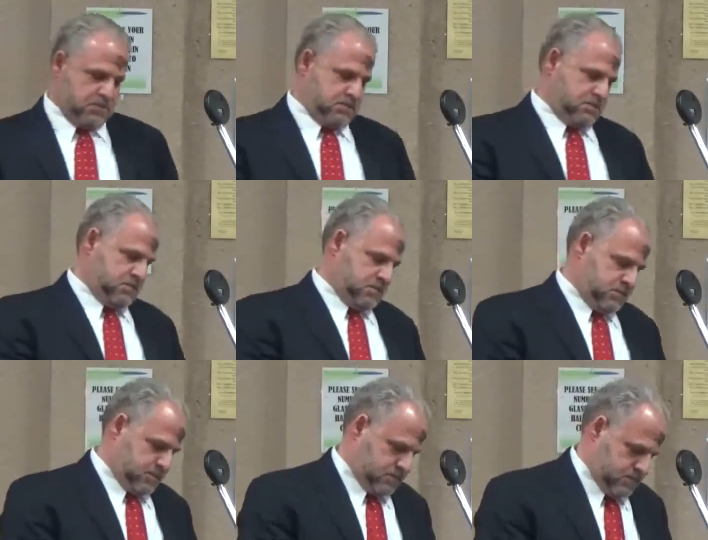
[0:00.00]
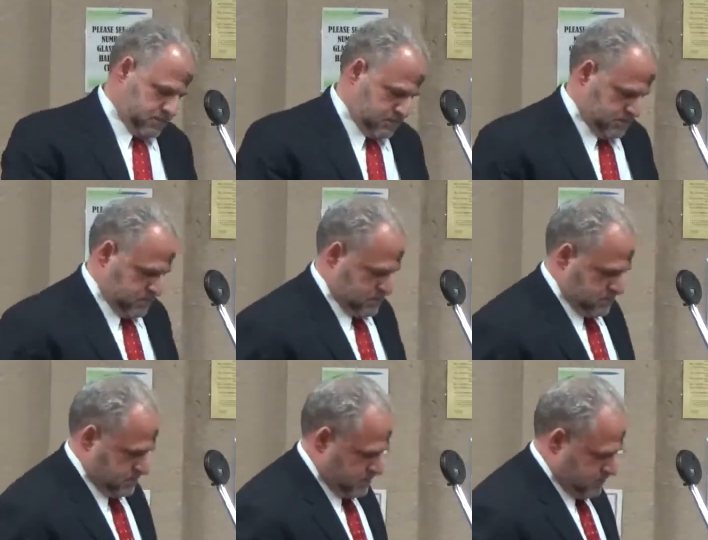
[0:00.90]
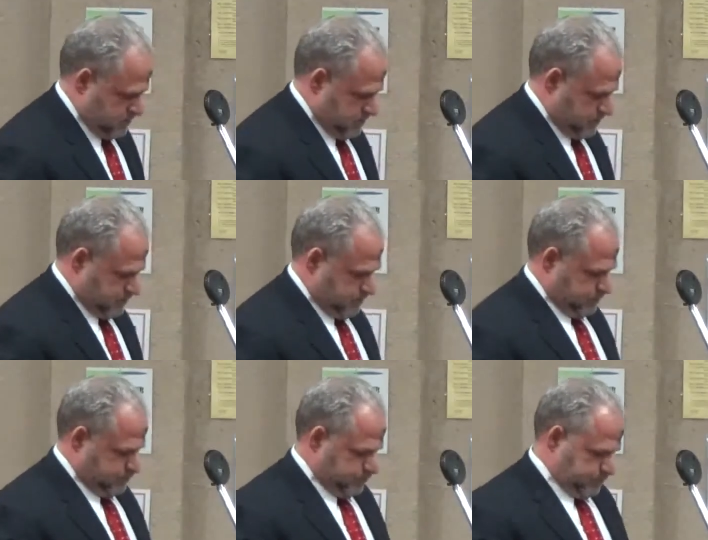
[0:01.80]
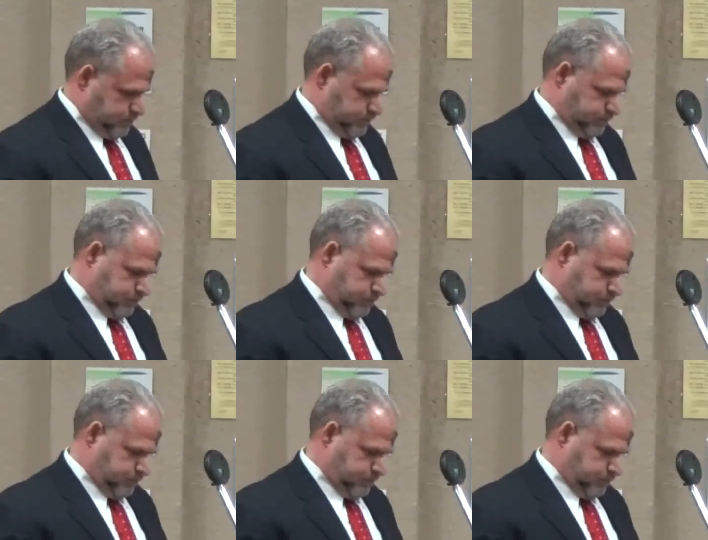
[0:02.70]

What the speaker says: (no one is talking)